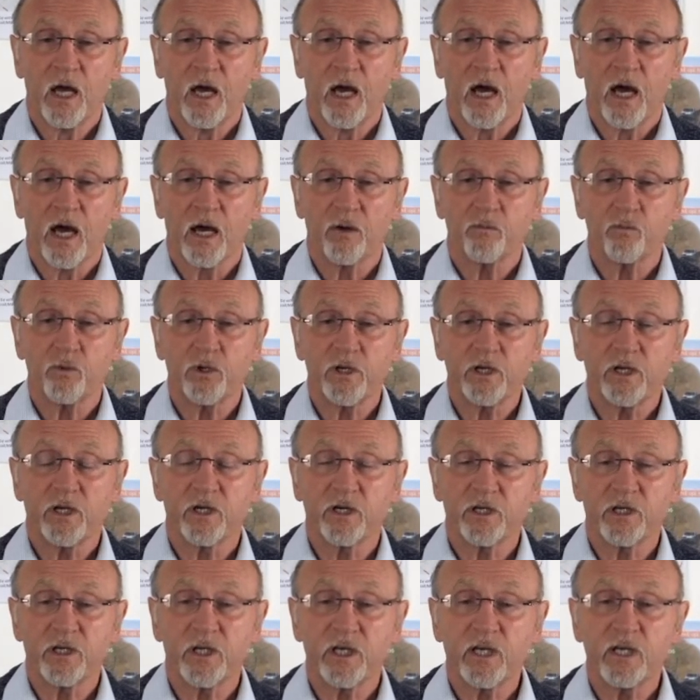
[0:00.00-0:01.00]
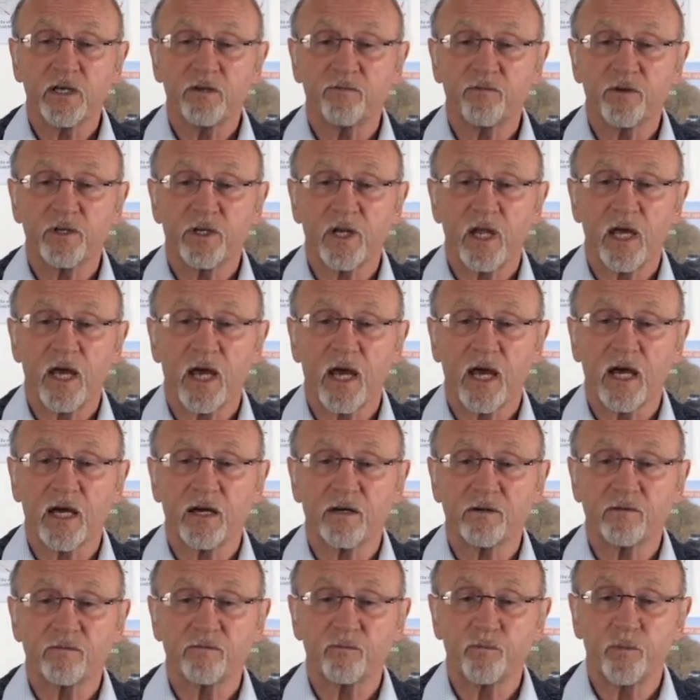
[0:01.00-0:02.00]
And we can even
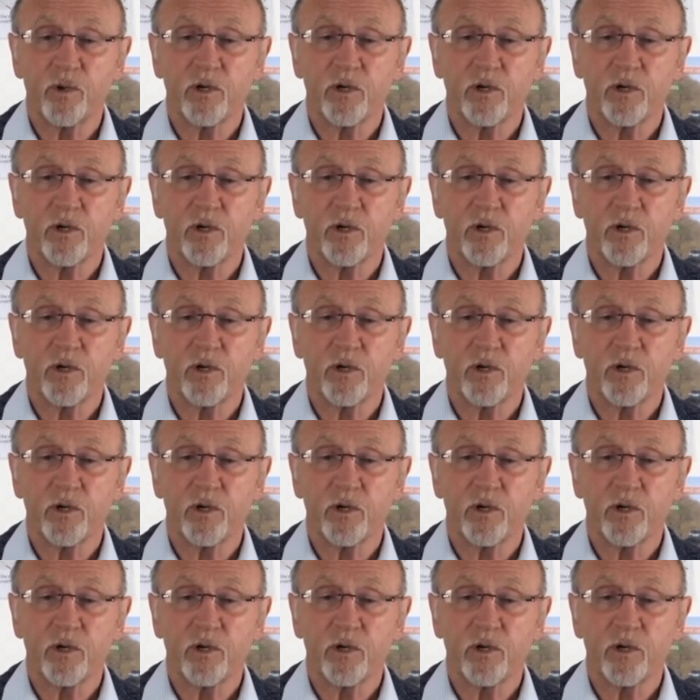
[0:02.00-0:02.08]
have